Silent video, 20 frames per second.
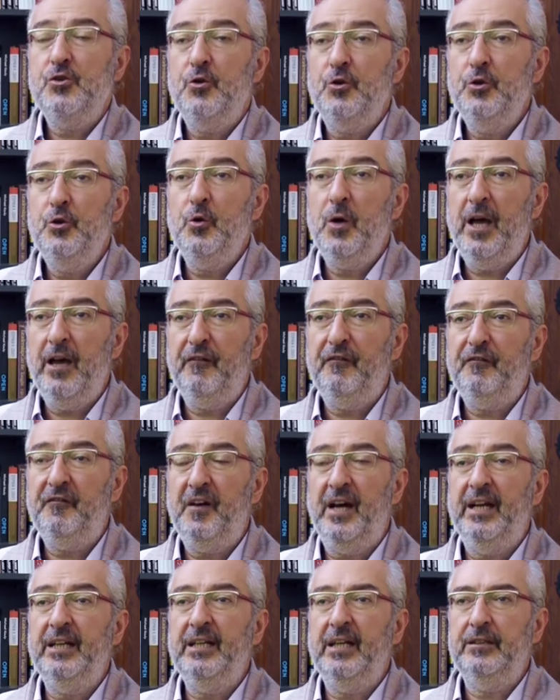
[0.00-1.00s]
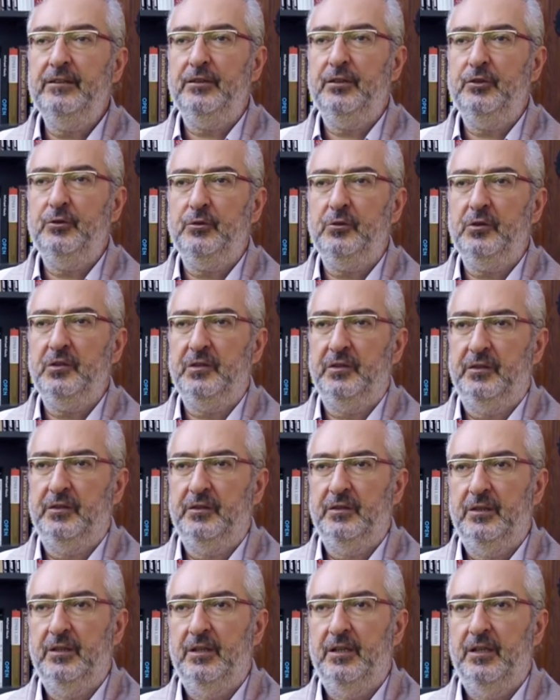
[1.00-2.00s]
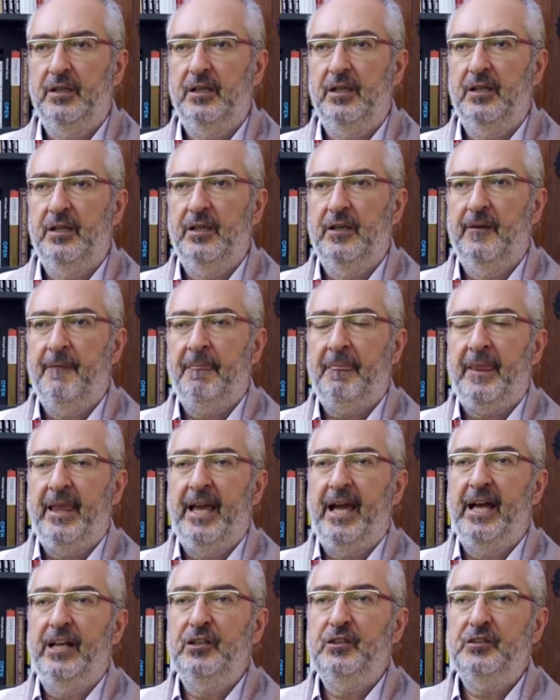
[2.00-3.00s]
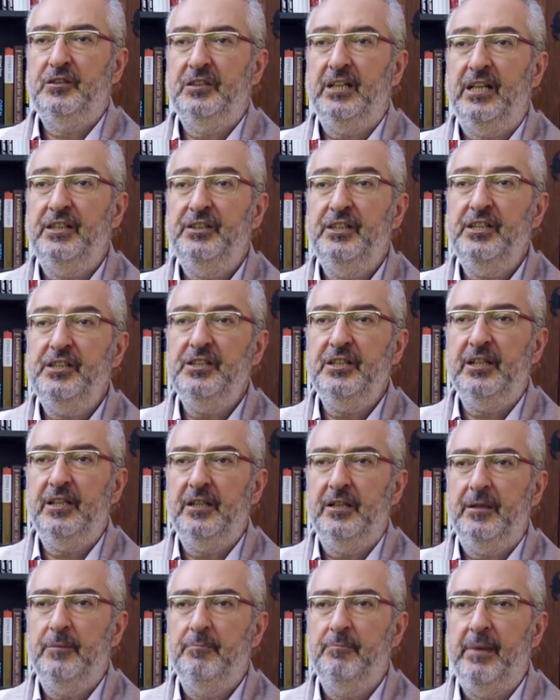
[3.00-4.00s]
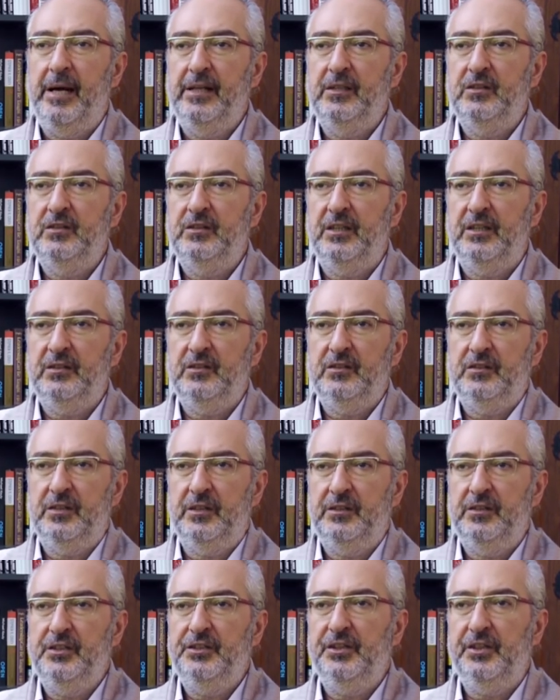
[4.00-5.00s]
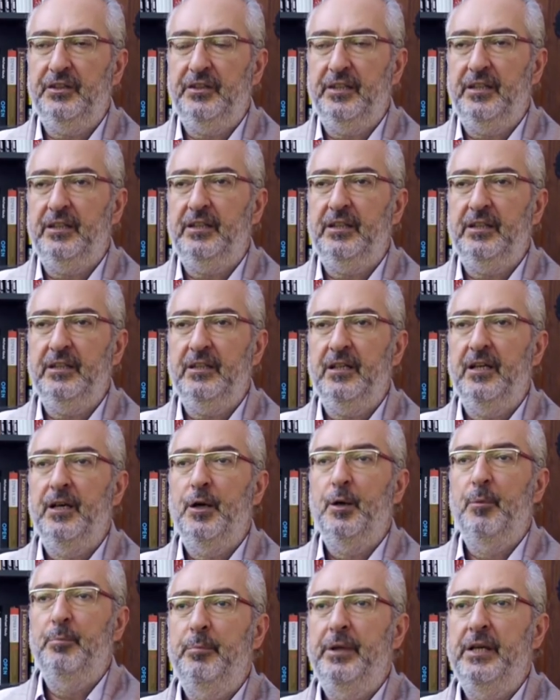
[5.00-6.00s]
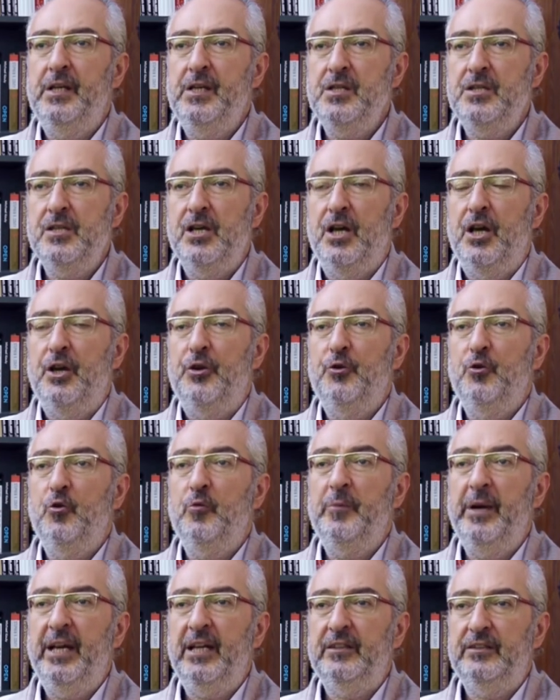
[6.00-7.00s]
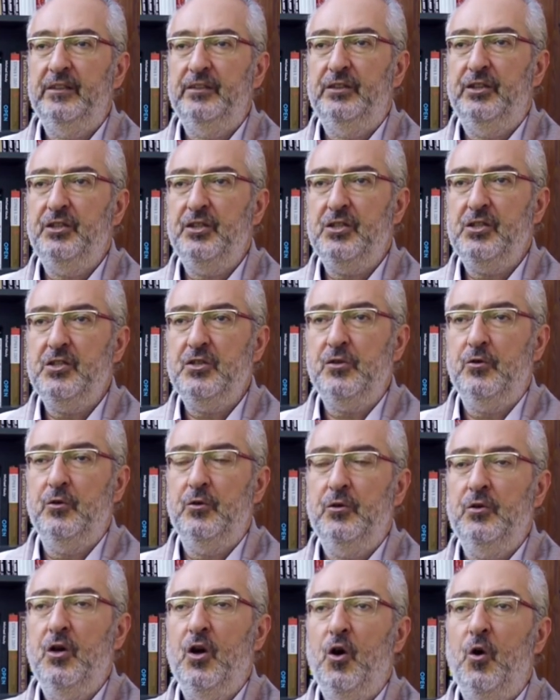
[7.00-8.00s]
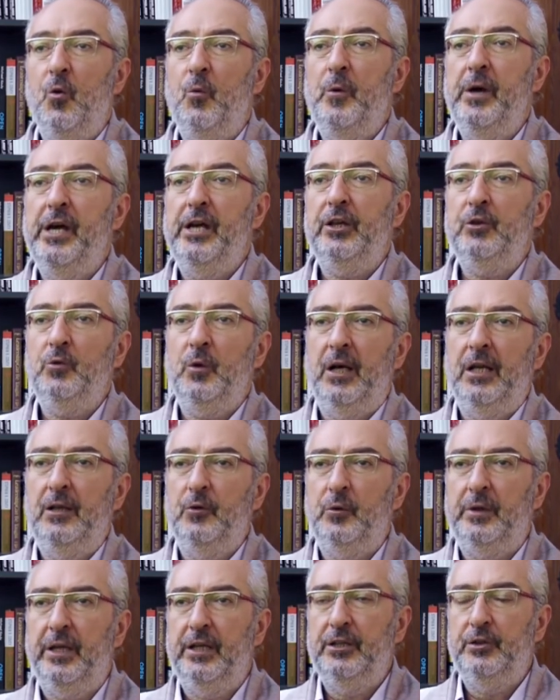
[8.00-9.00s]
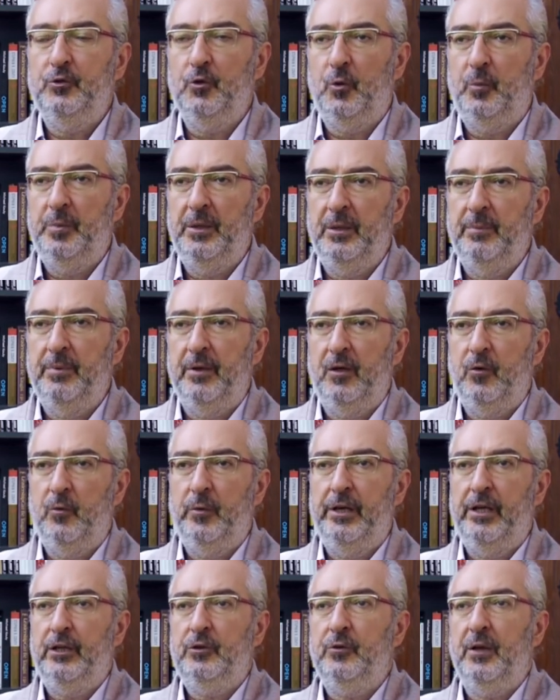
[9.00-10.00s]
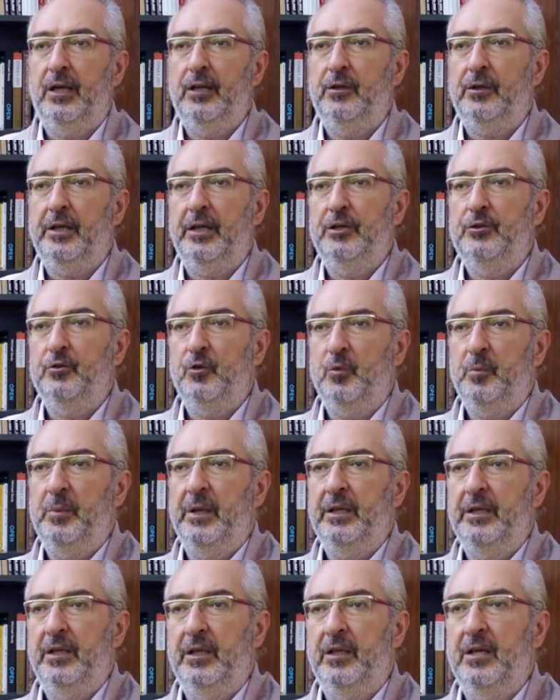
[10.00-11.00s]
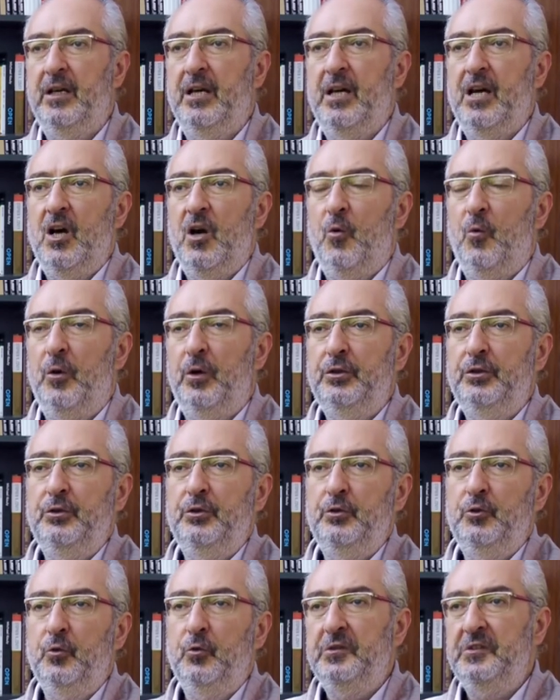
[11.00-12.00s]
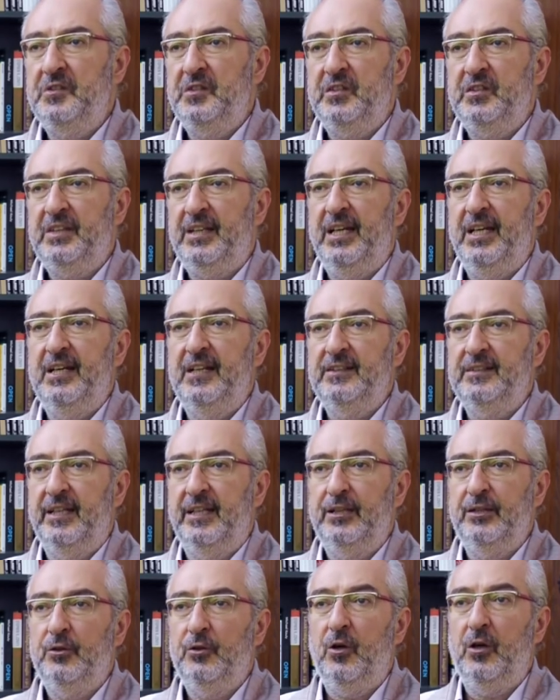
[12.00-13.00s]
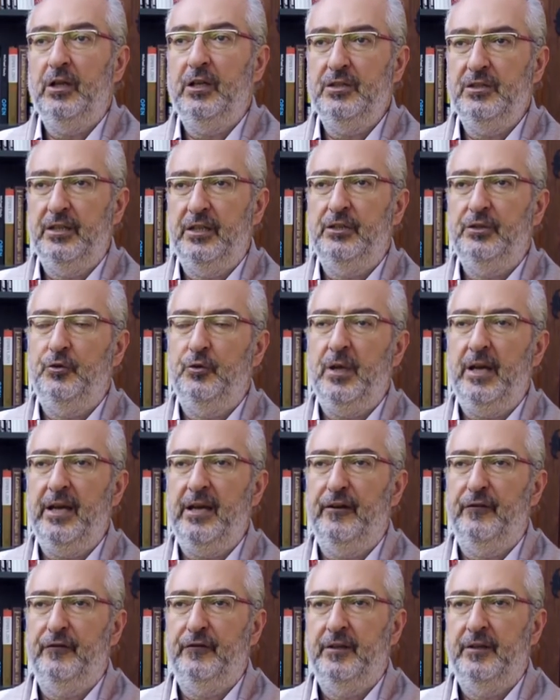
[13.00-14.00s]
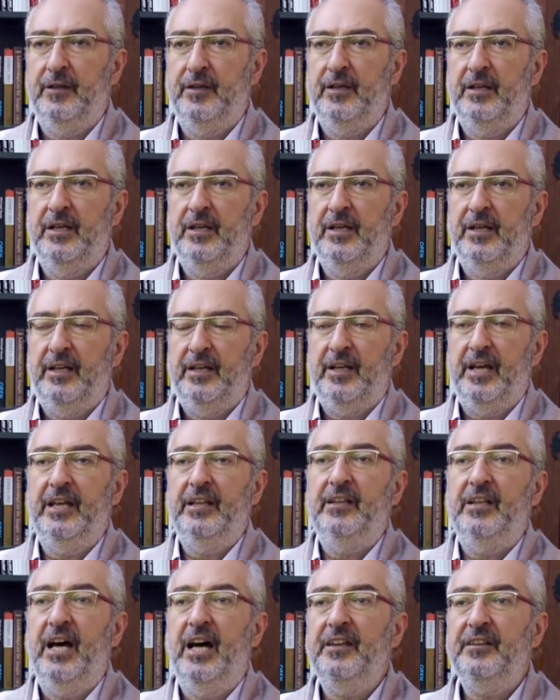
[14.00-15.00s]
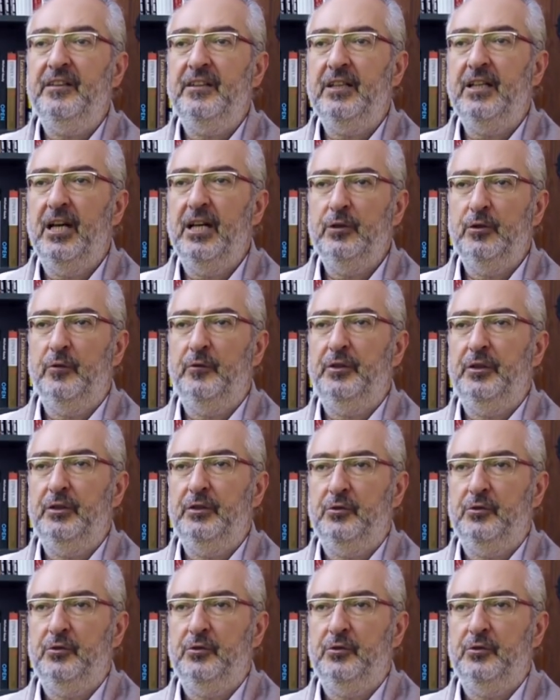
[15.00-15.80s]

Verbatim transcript: So you have finite resources. And strategic mindset, strategic thinking means you make decisions on where to allocate your people, where to allocate your money, what do you do with the skills and knowledge that you have, and the other kind of